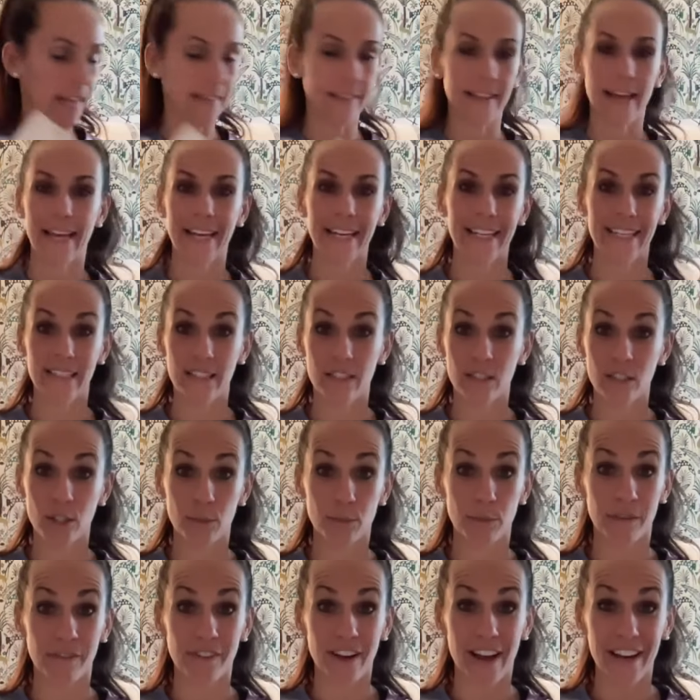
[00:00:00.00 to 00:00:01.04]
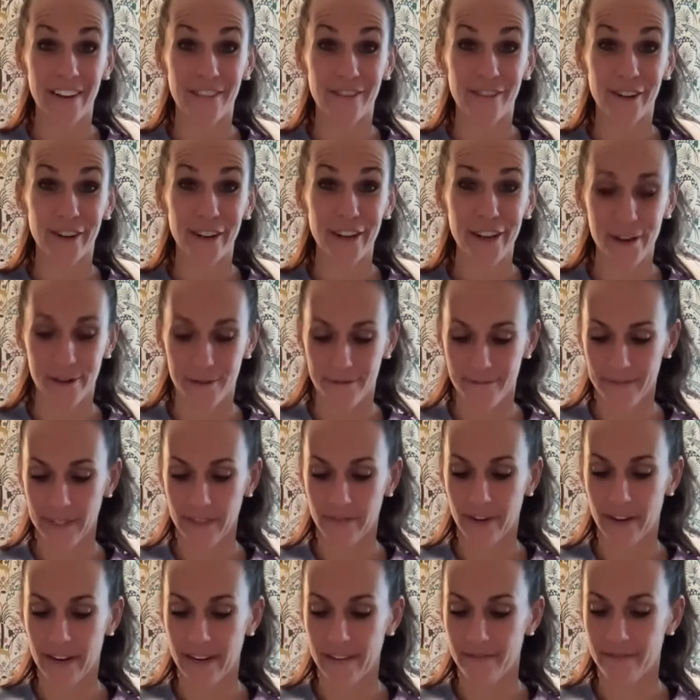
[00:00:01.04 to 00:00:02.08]
And that is to provide for you,
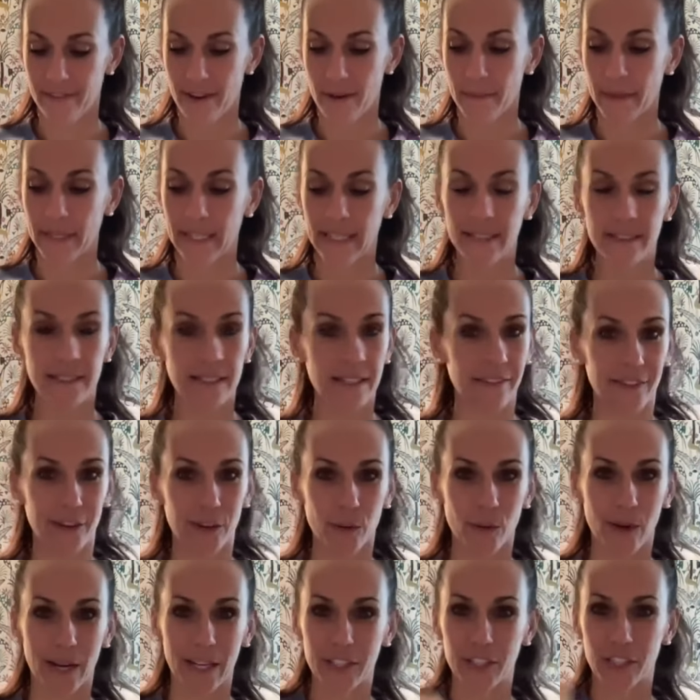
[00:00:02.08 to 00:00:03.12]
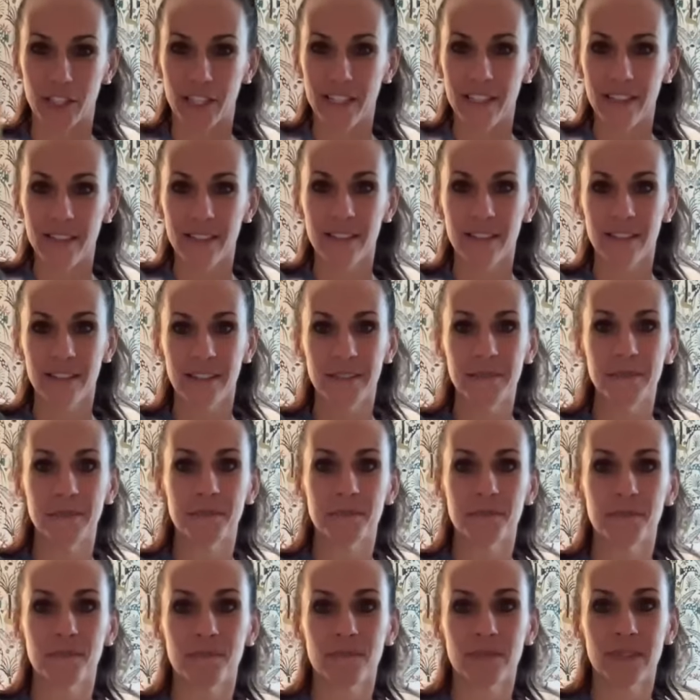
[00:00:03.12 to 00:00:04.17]
divine feminines, if you're watching.
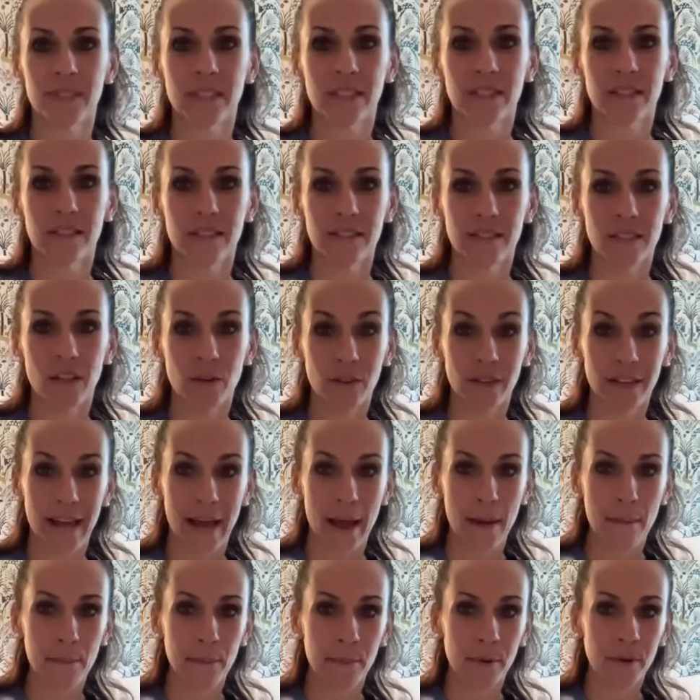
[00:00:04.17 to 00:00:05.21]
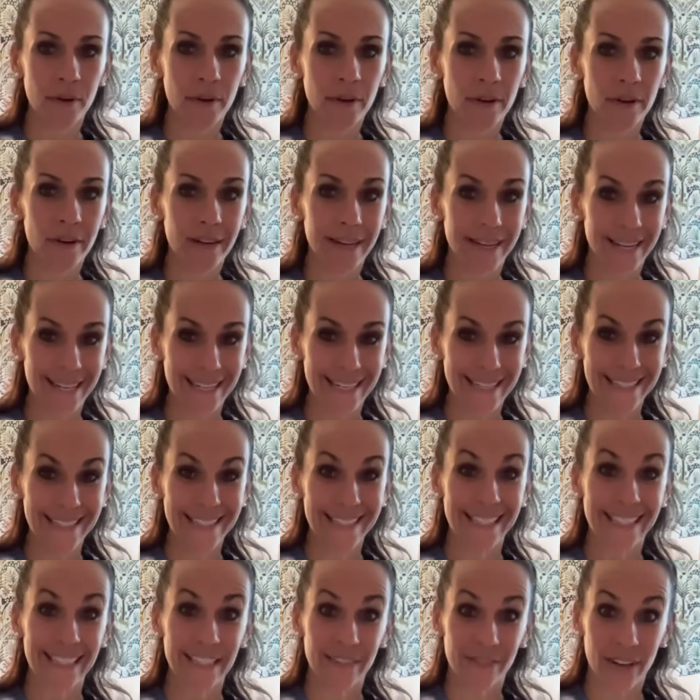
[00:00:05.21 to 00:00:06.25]
So the emperor
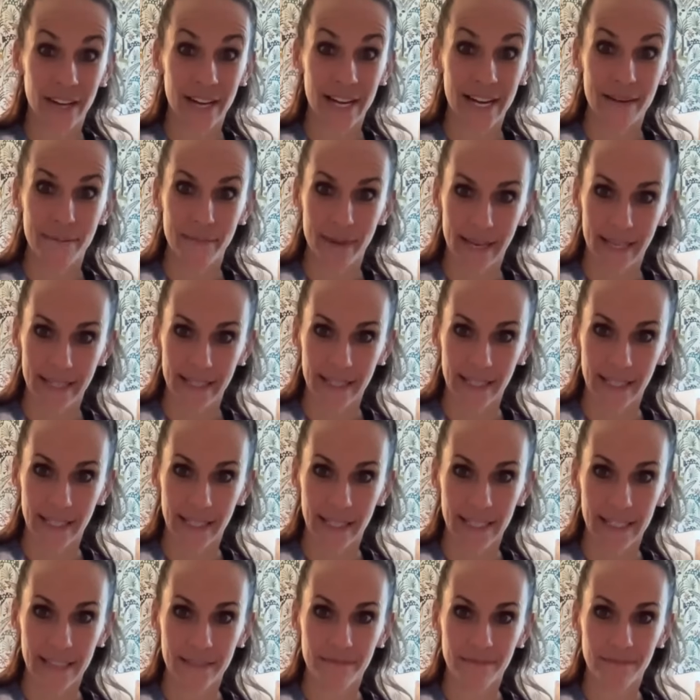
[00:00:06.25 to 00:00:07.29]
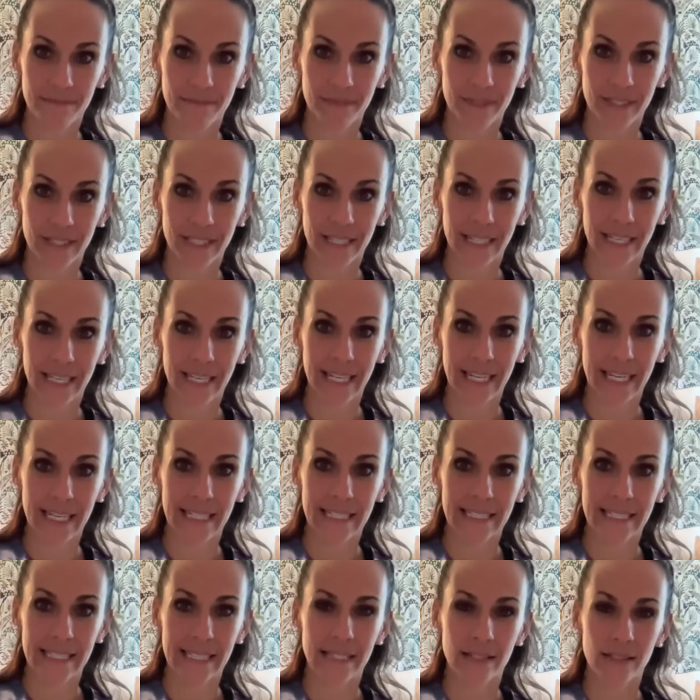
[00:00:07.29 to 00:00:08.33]
is the divine masculine. He
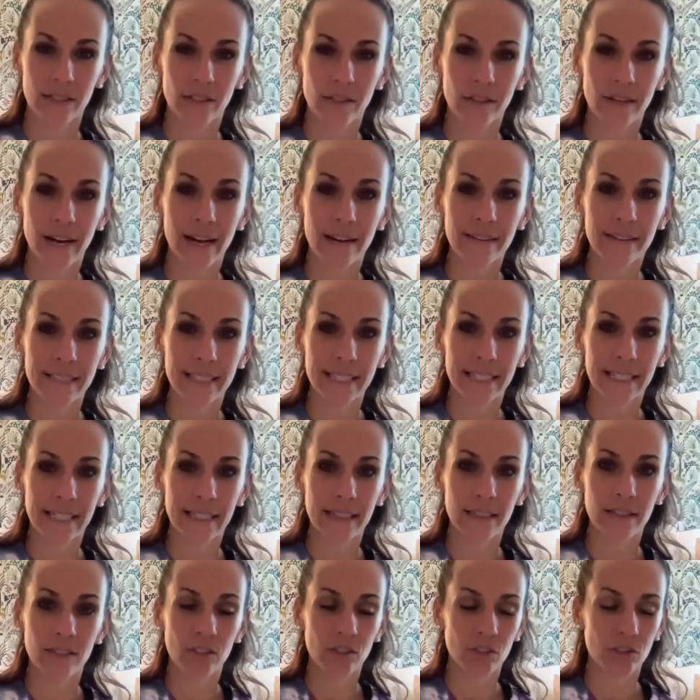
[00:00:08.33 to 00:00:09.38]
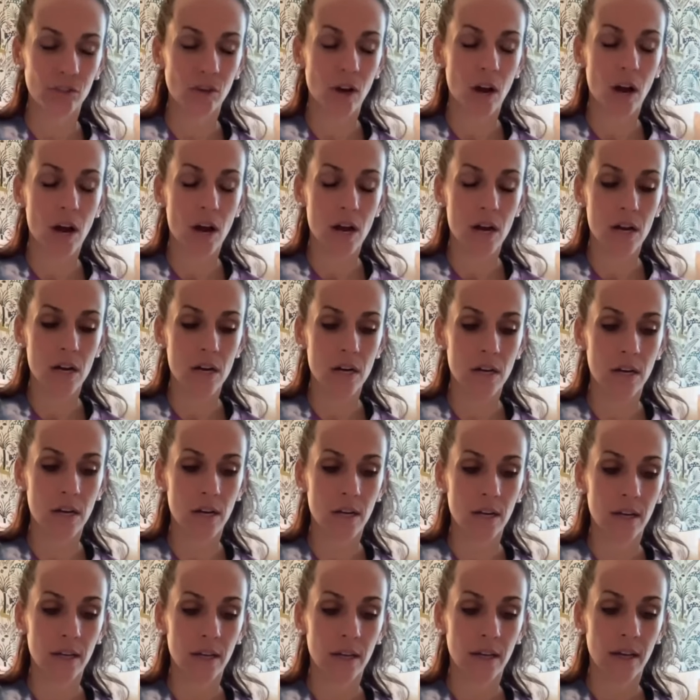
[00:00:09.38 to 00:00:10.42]
is this grounded,
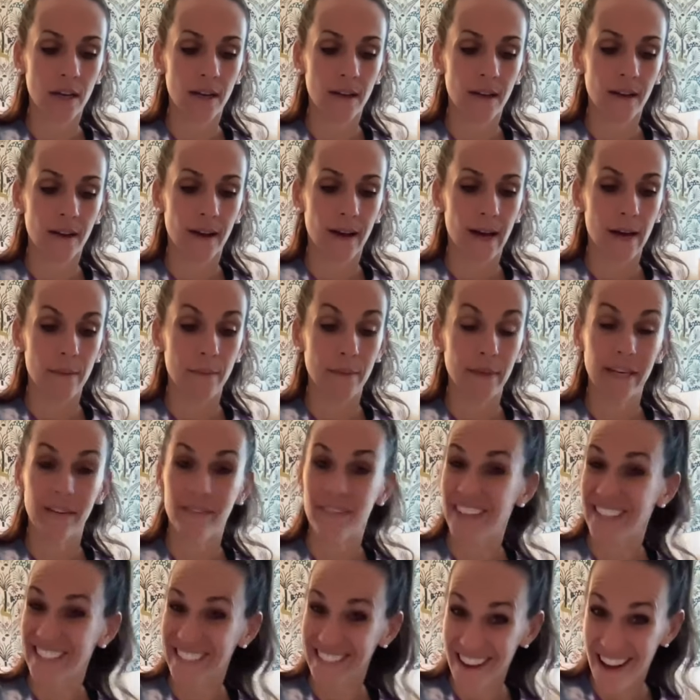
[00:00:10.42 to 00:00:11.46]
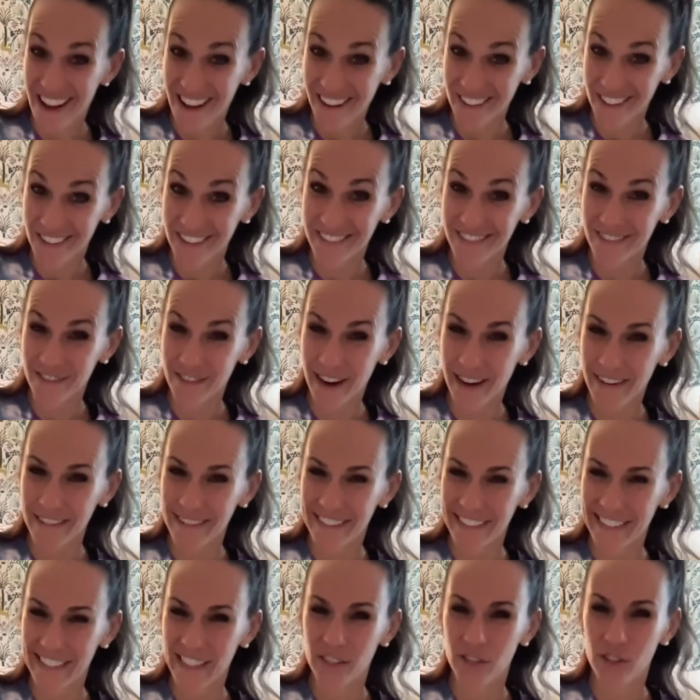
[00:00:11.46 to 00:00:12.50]
strong, um, and if he's not
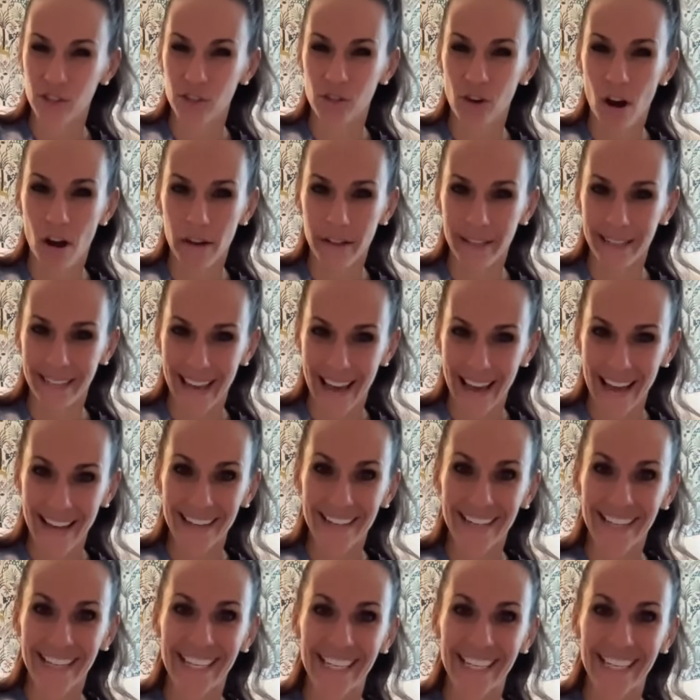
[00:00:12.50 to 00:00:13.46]
grounded and strong yet,